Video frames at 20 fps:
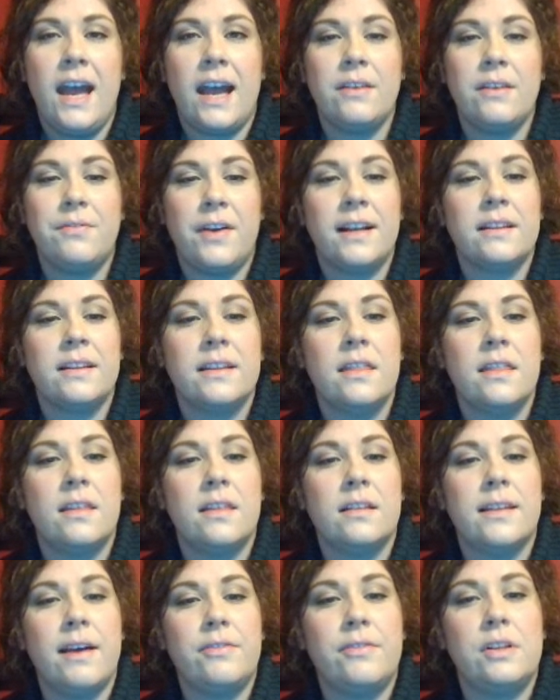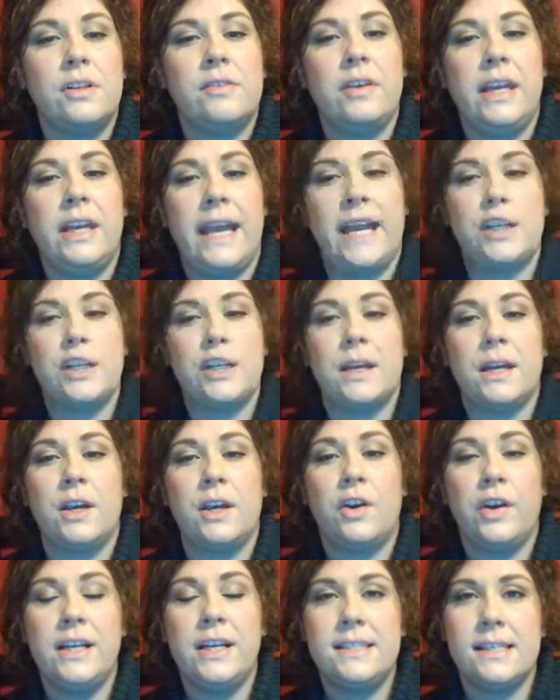And finally, the level of engagement
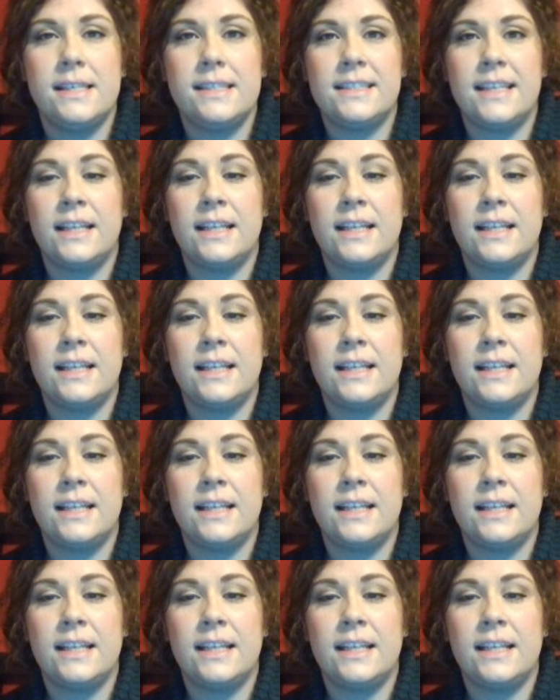increases